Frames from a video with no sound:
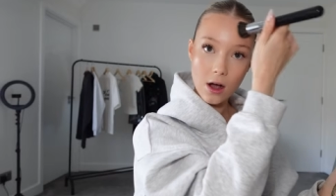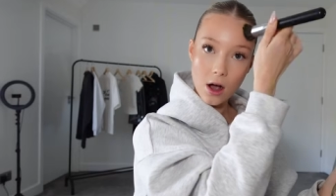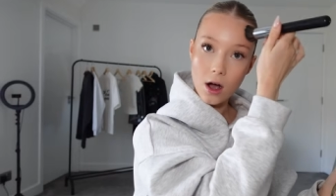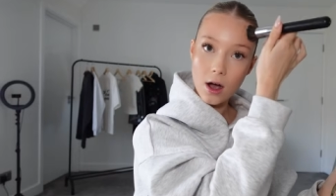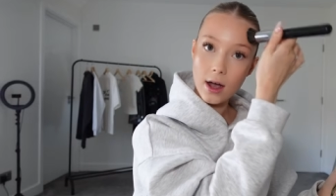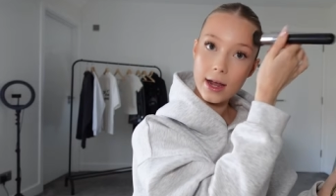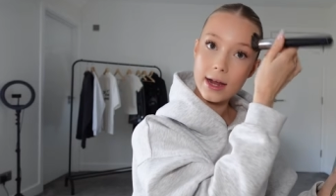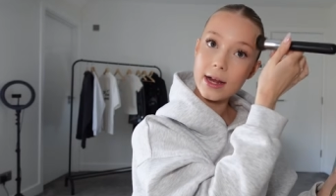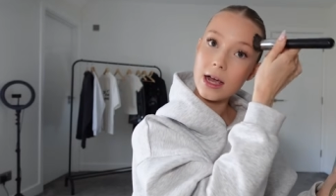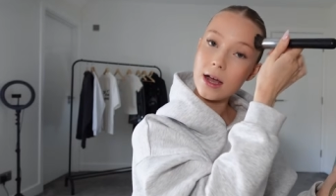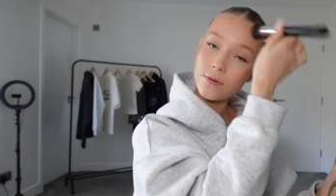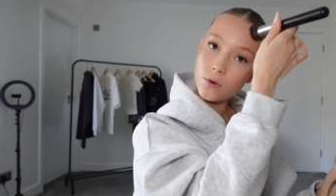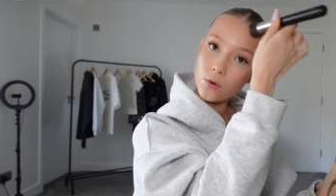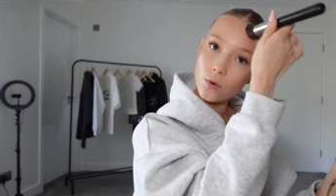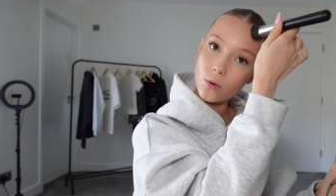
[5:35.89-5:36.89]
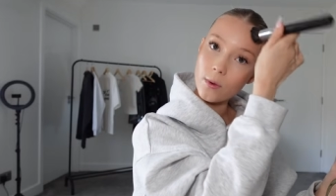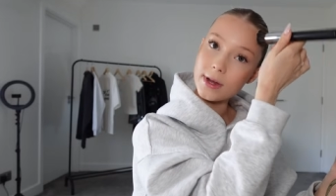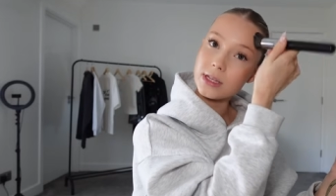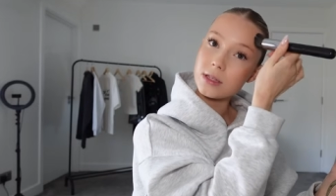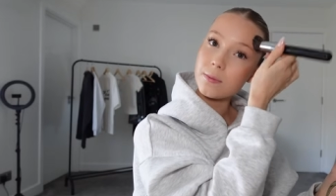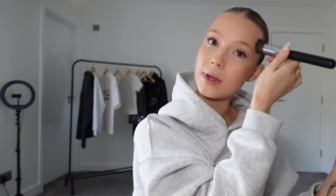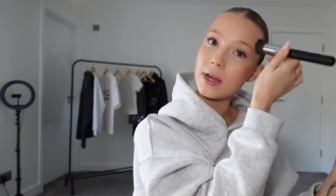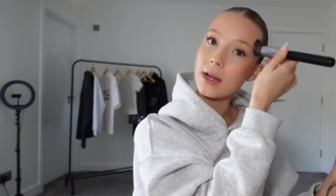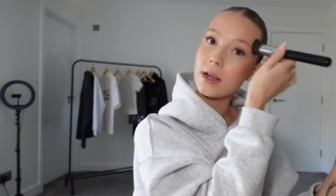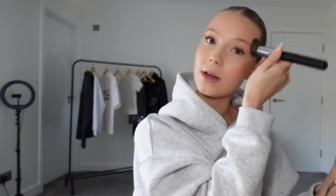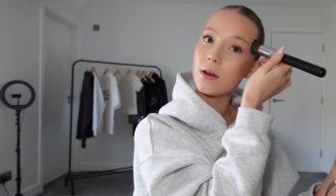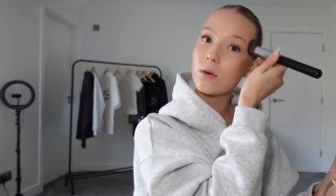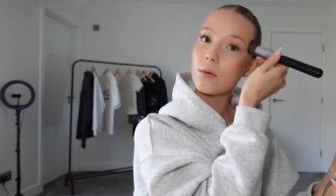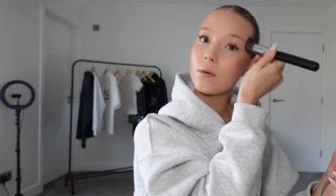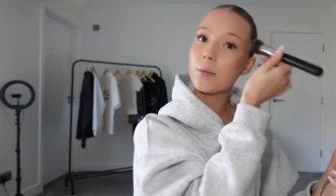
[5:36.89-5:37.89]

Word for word: I have always been